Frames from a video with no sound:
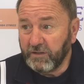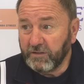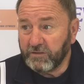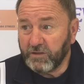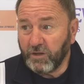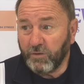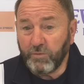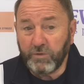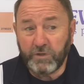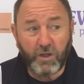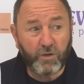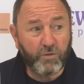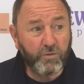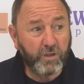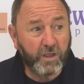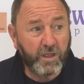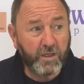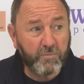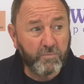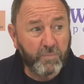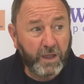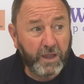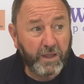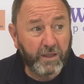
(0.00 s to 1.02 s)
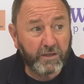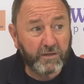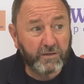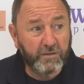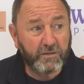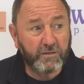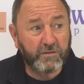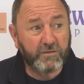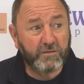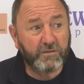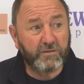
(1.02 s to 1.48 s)
So we don't get back
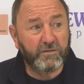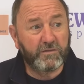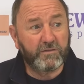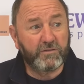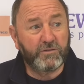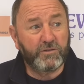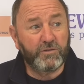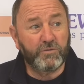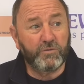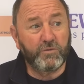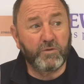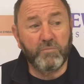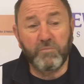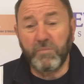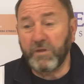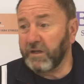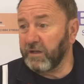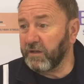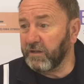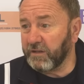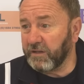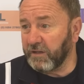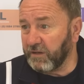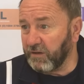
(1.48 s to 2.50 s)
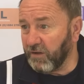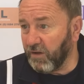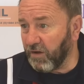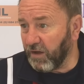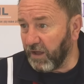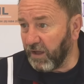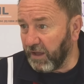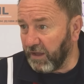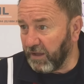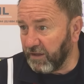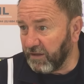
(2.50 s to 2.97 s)
till the middle of the
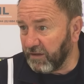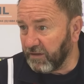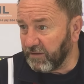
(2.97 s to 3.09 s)
night,